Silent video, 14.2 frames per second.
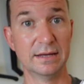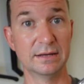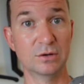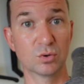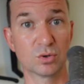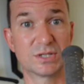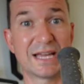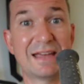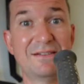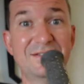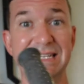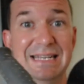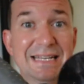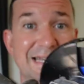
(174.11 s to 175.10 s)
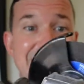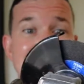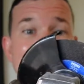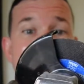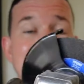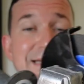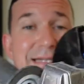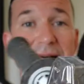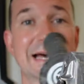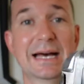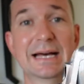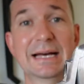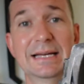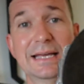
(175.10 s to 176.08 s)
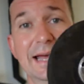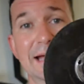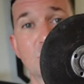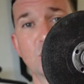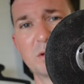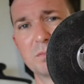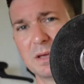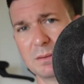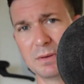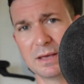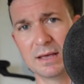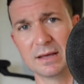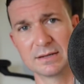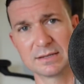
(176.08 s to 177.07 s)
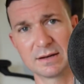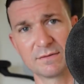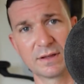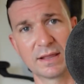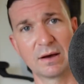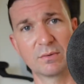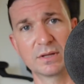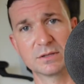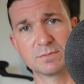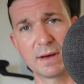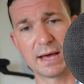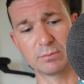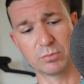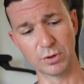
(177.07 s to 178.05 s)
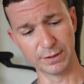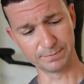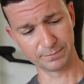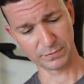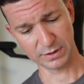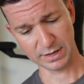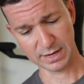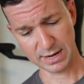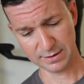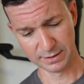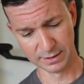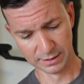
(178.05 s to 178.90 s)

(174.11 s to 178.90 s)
your safety and yeah, all your PPE and stuff like that with this bad boy, okay?